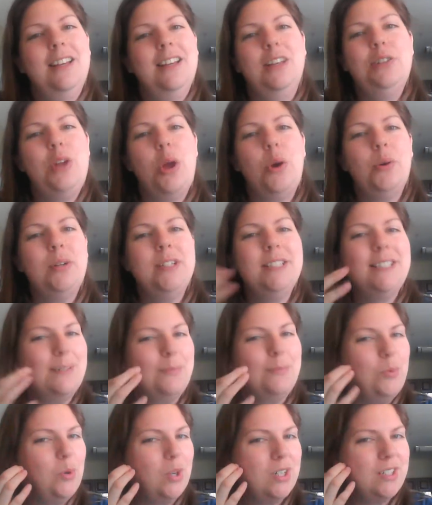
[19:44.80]
noticed
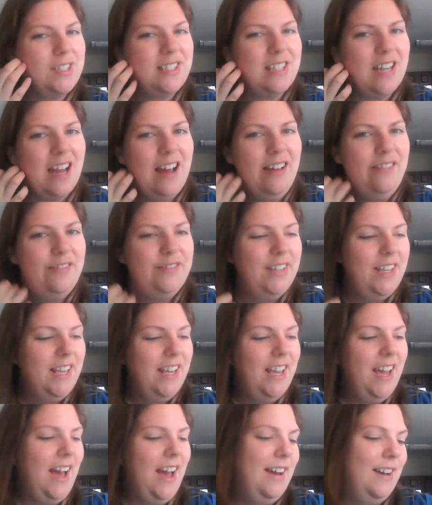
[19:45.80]
some more stuff.
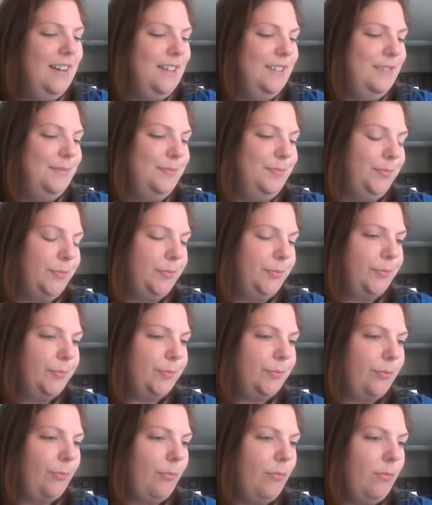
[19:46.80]

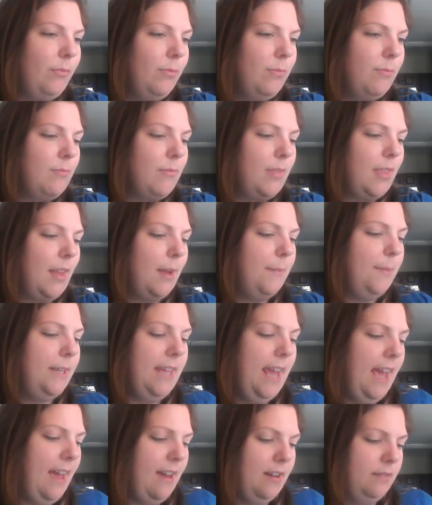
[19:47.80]
But
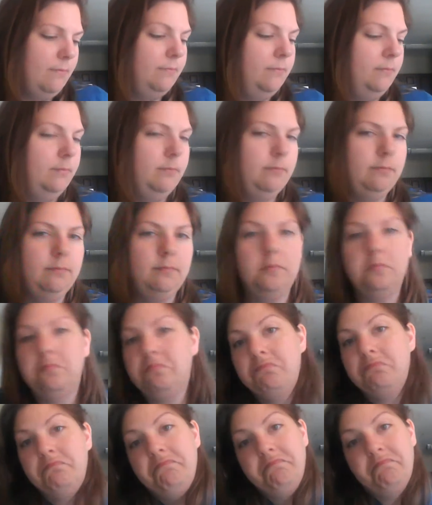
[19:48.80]
yeah,
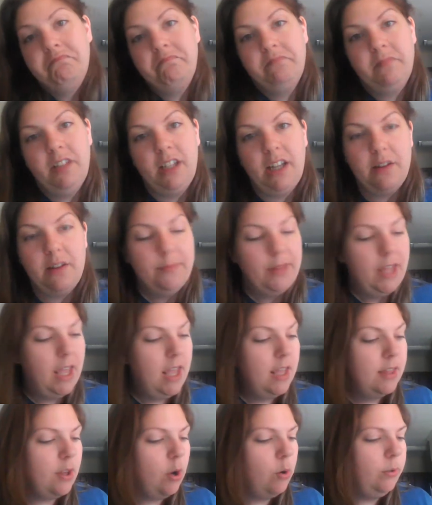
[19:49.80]

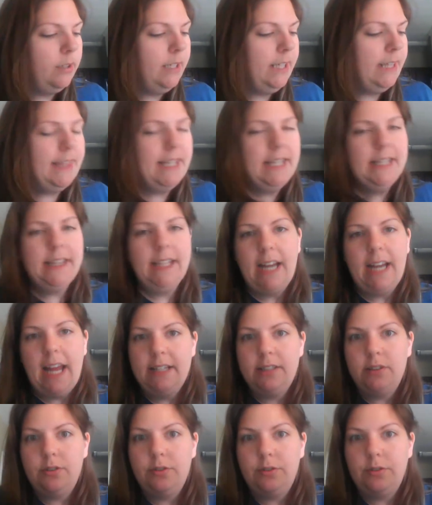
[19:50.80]
the only thing that
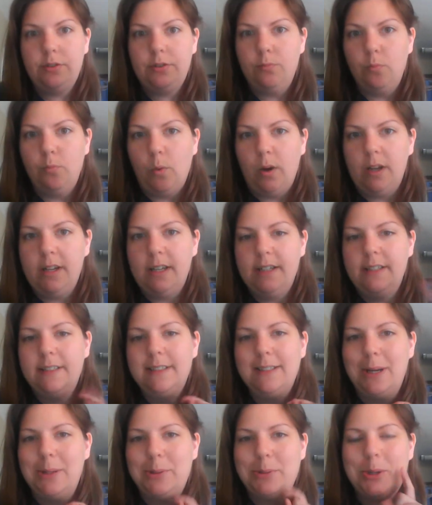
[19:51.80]
I want to
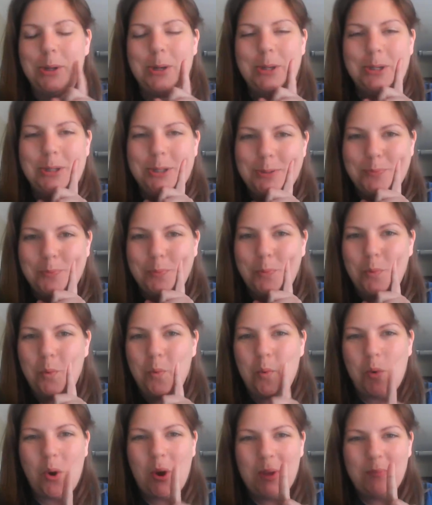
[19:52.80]
touch on,
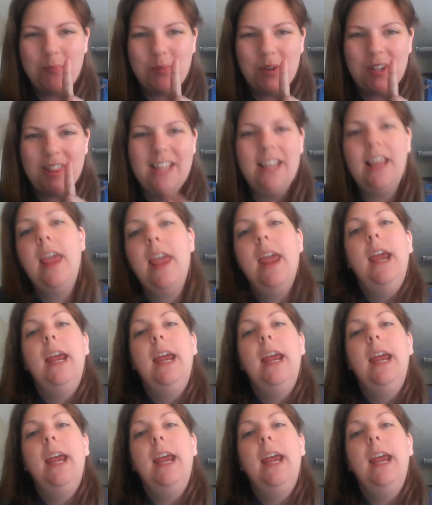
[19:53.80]
one more thing,